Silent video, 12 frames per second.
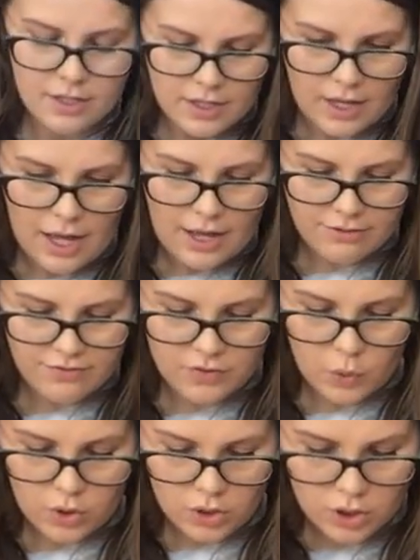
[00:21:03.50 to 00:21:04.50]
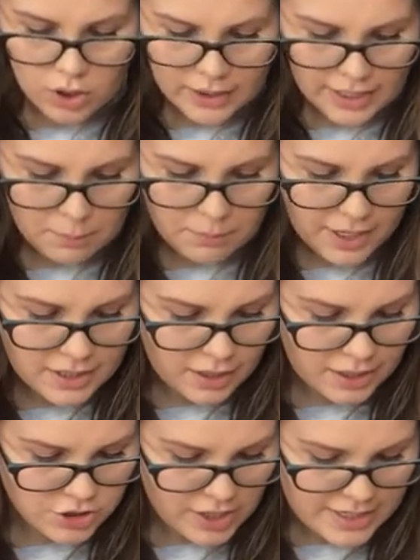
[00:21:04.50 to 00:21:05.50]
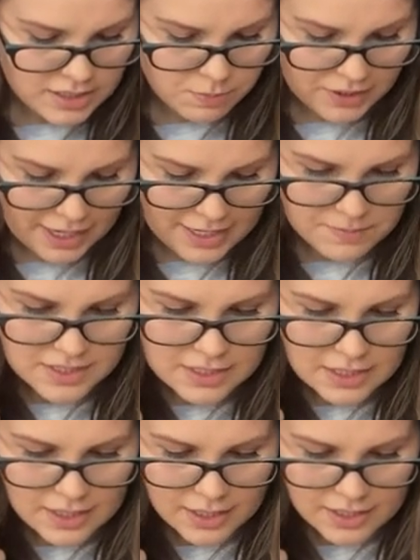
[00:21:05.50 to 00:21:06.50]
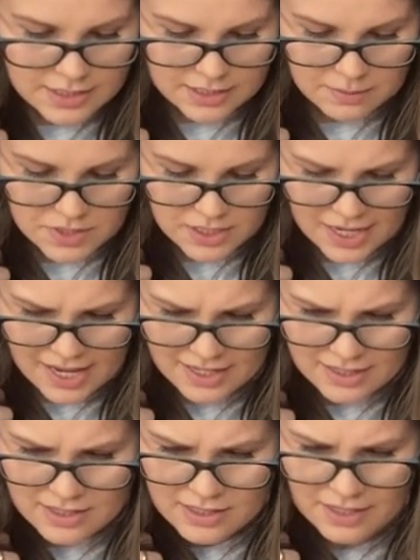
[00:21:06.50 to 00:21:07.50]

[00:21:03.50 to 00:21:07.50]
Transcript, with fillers: uh, floral kind of bodycon dress, but I'm seeing some stains.